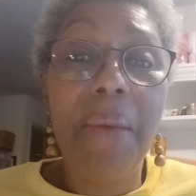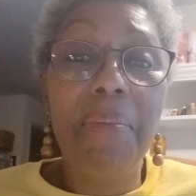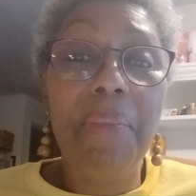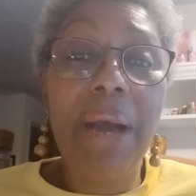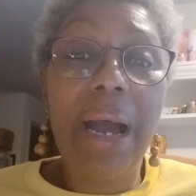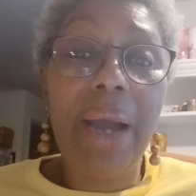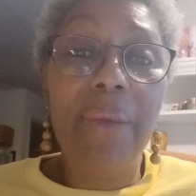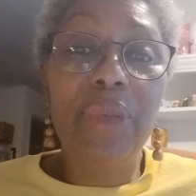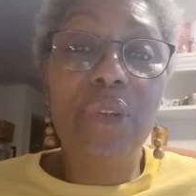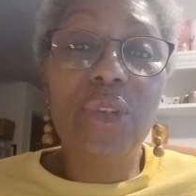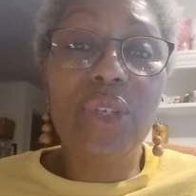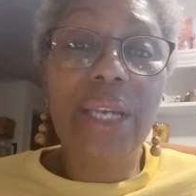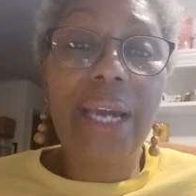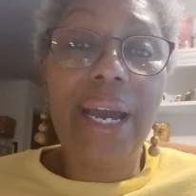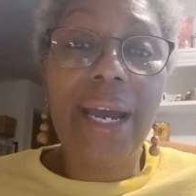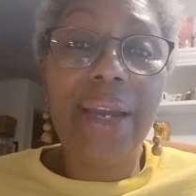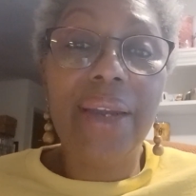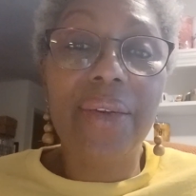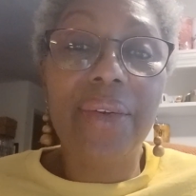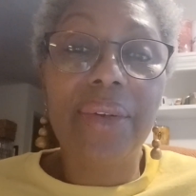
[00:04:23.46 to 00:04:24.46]
mom, you
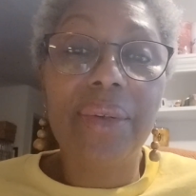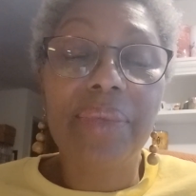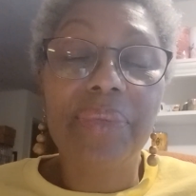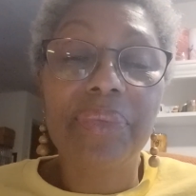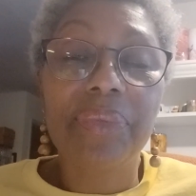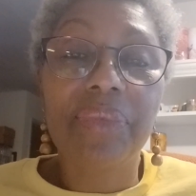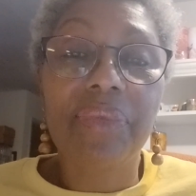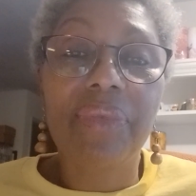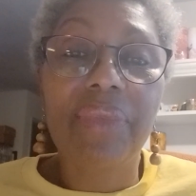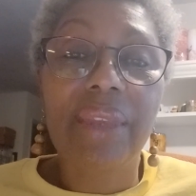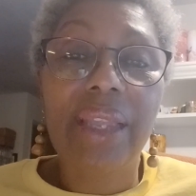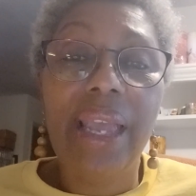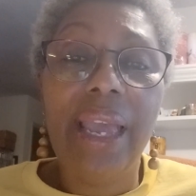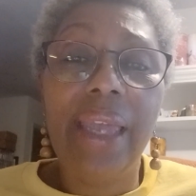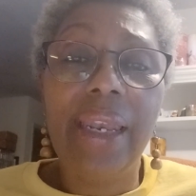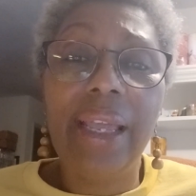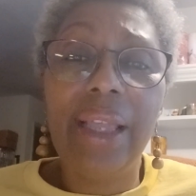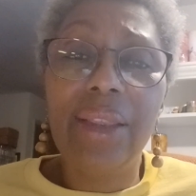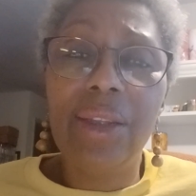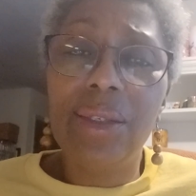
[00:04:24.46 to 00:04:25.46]
tired?
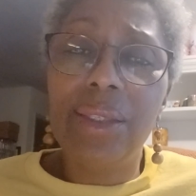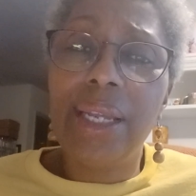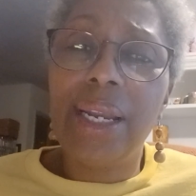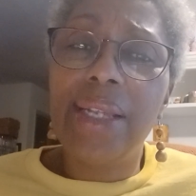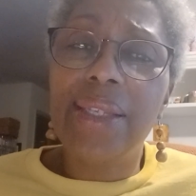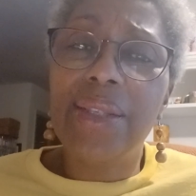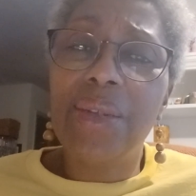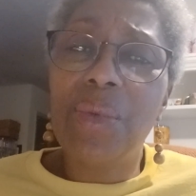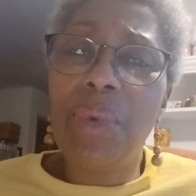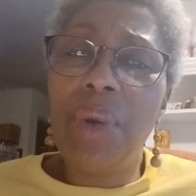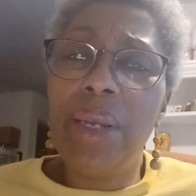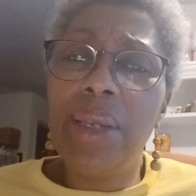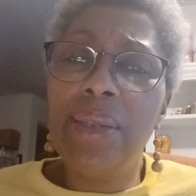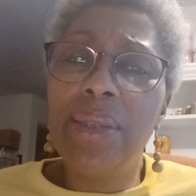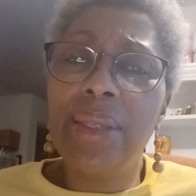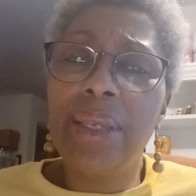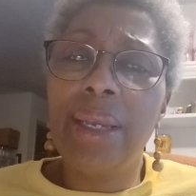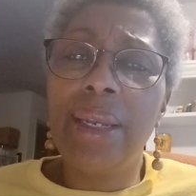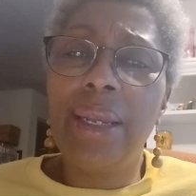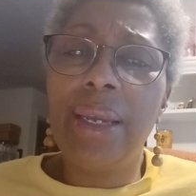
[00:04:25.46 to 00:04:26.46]
And I looked at her, I said, why you
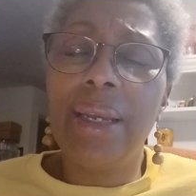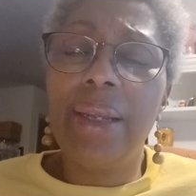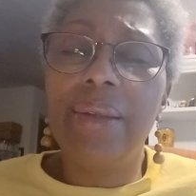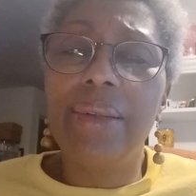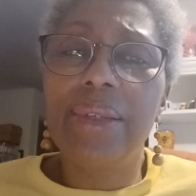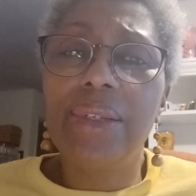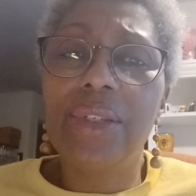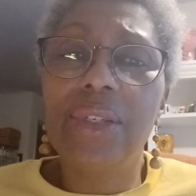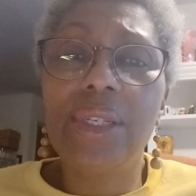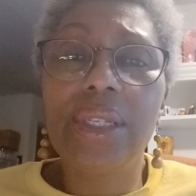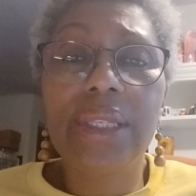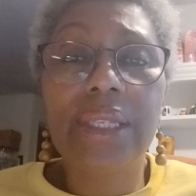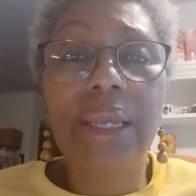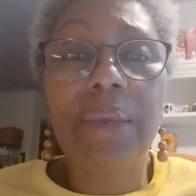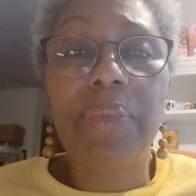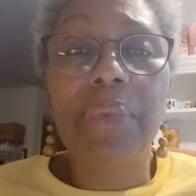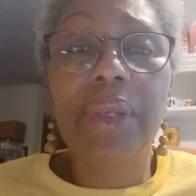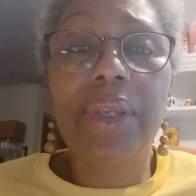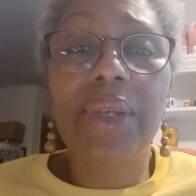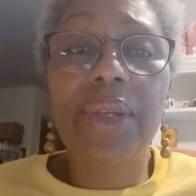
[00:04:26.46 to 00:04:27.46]
say that? She
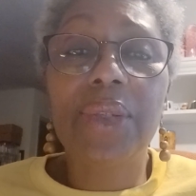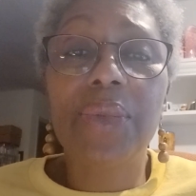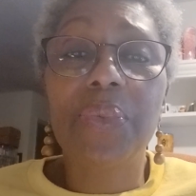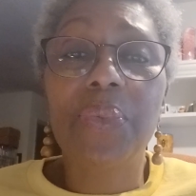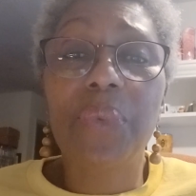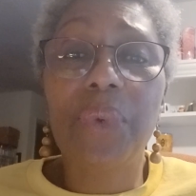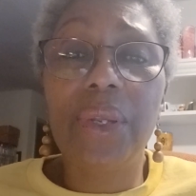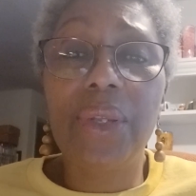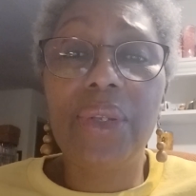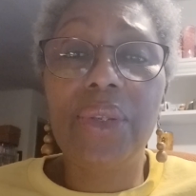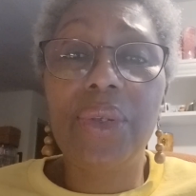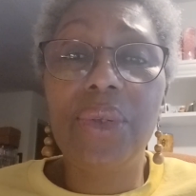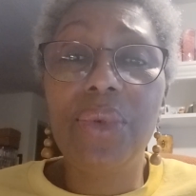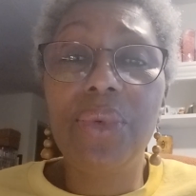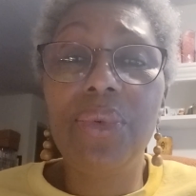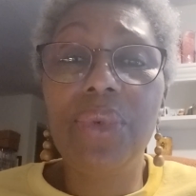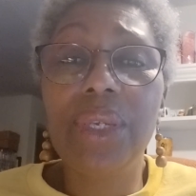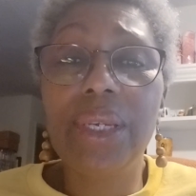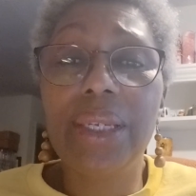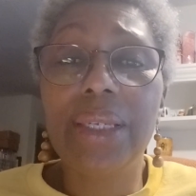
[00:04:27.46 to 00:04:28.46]
said, because when
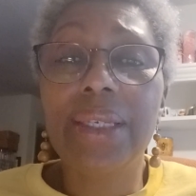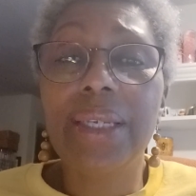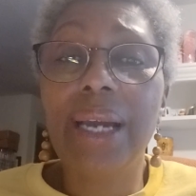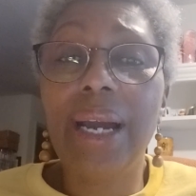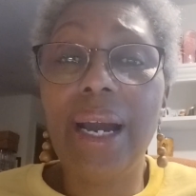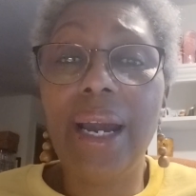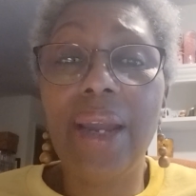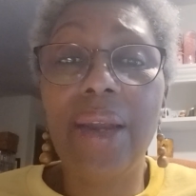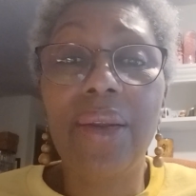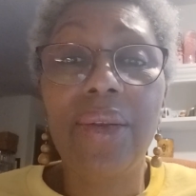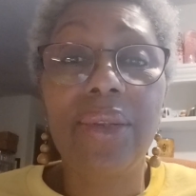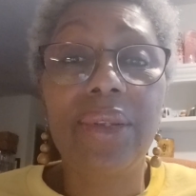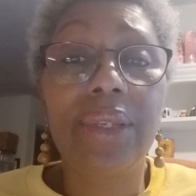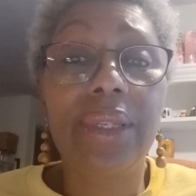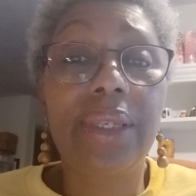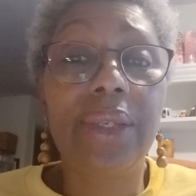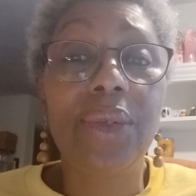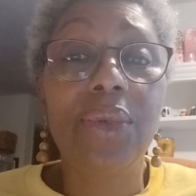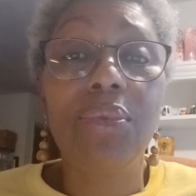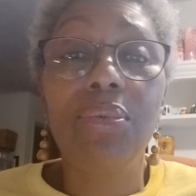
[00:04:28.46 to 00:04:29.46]
you get tired,
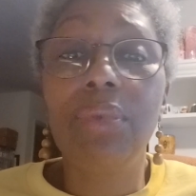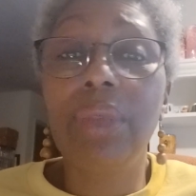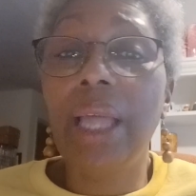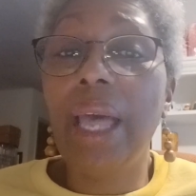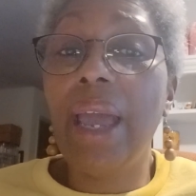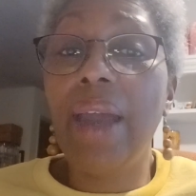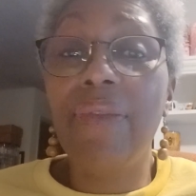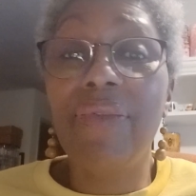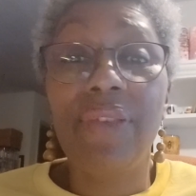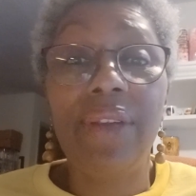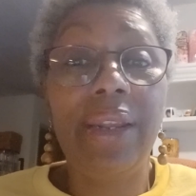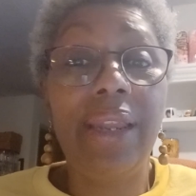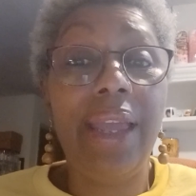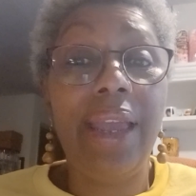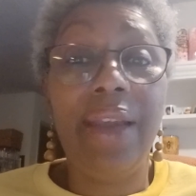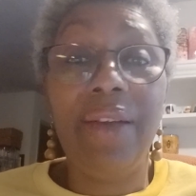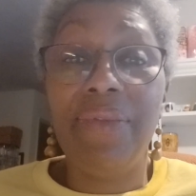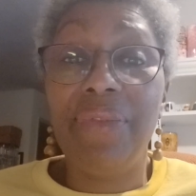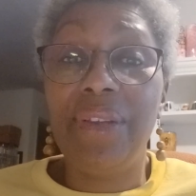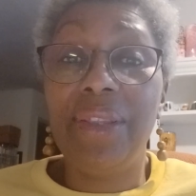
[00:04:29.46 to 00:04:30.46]
you laugh at
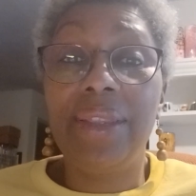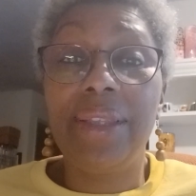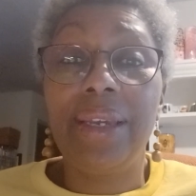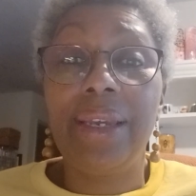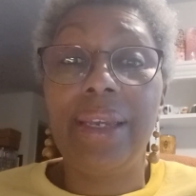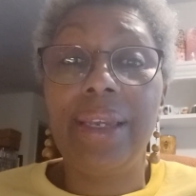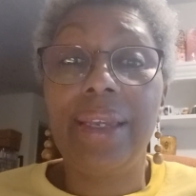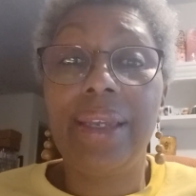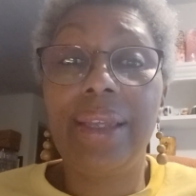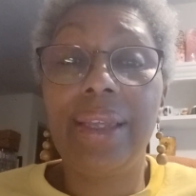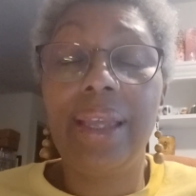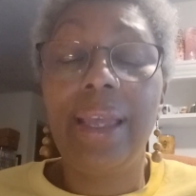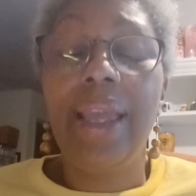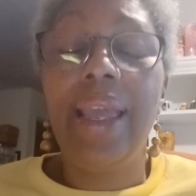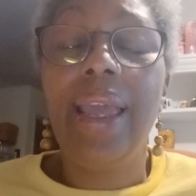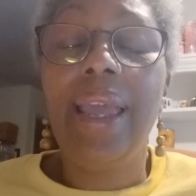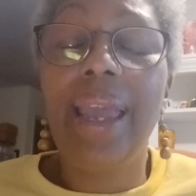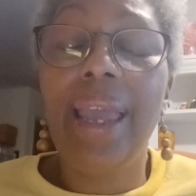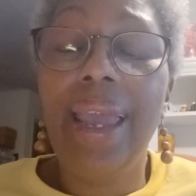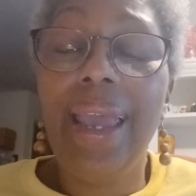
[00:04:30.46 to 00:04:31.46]
everything.
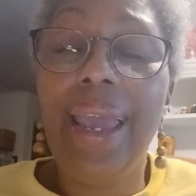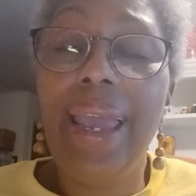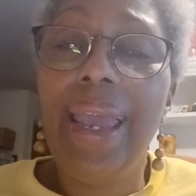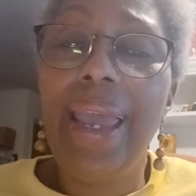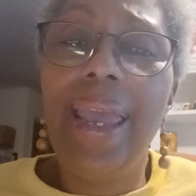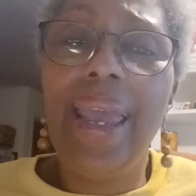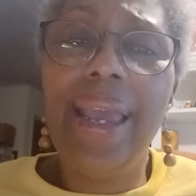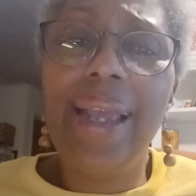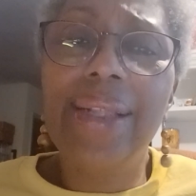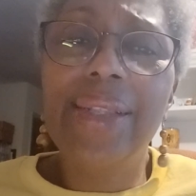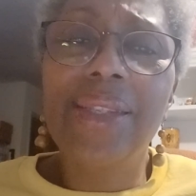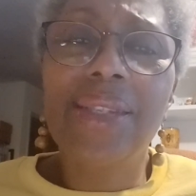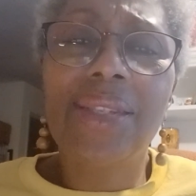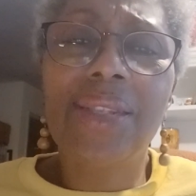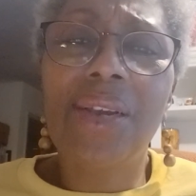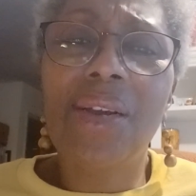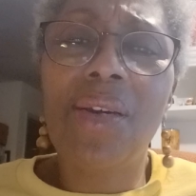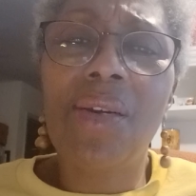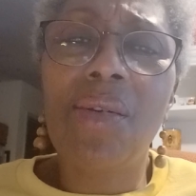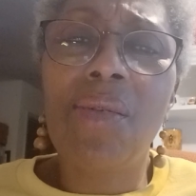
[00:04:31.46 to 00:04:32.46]
And
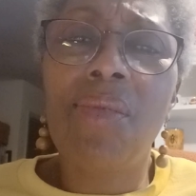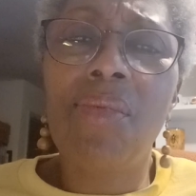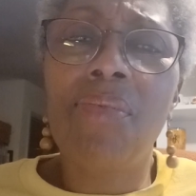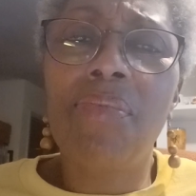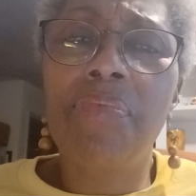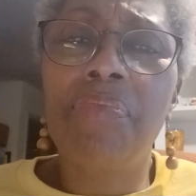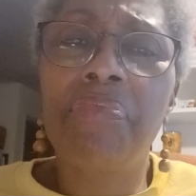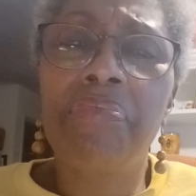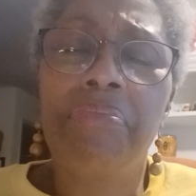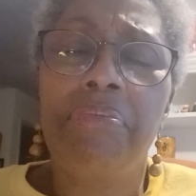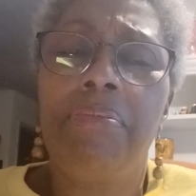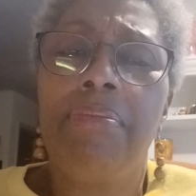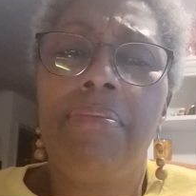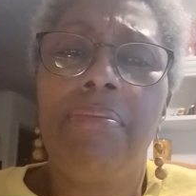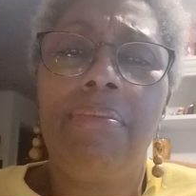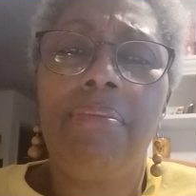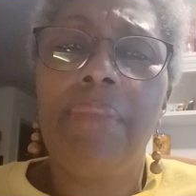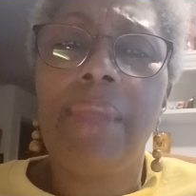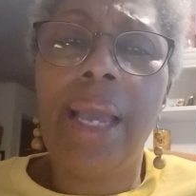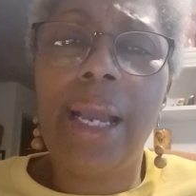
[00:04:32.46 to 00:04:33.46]
so
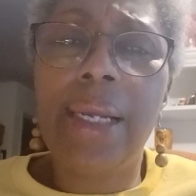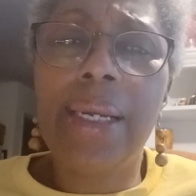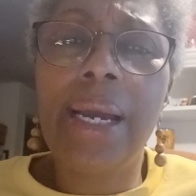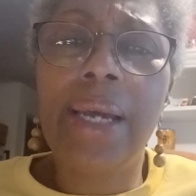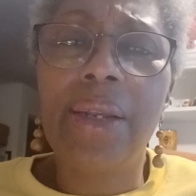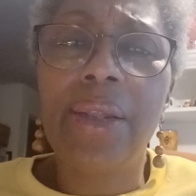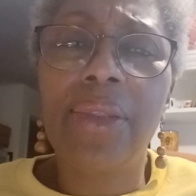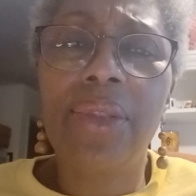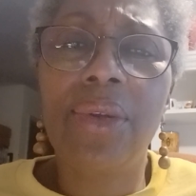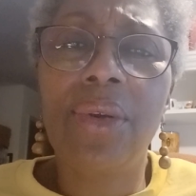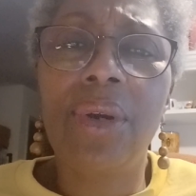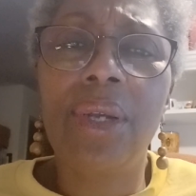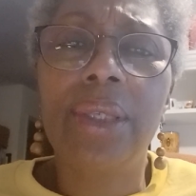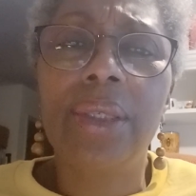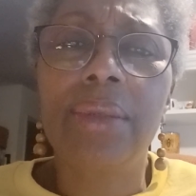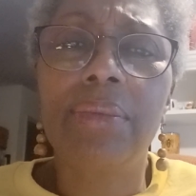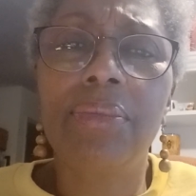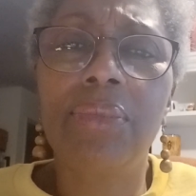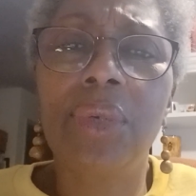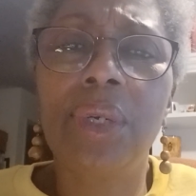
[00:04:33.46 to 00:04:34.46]
I kind of
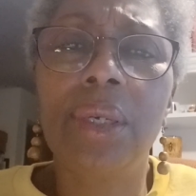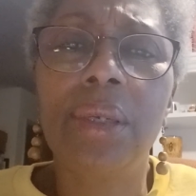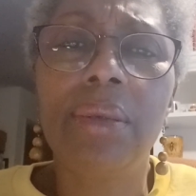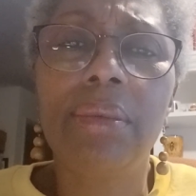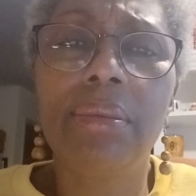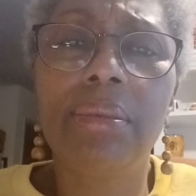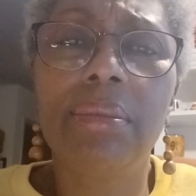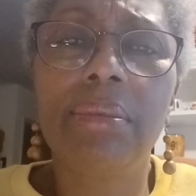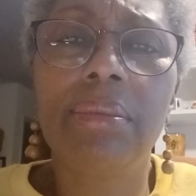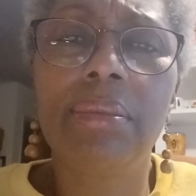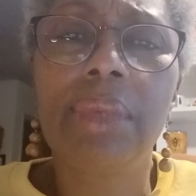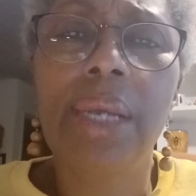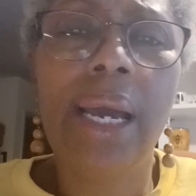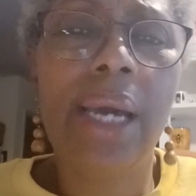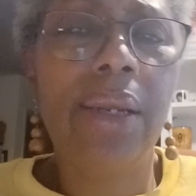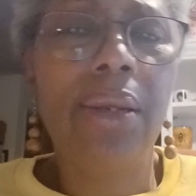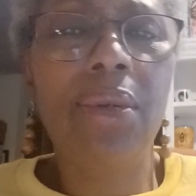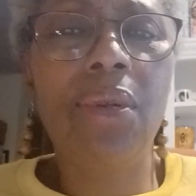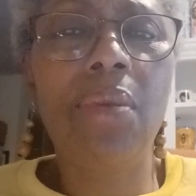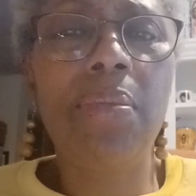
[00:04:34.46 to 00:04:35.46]
thought, well,
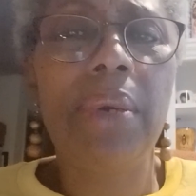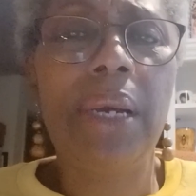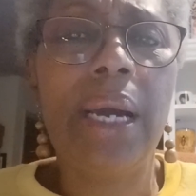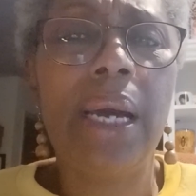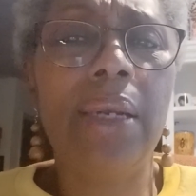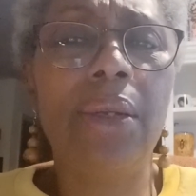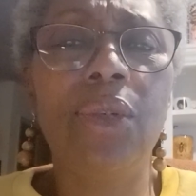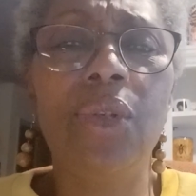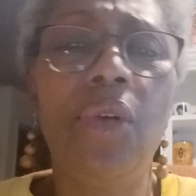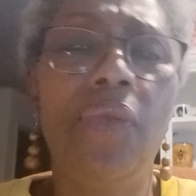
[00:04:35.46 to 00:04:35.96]
I don't know, but I don't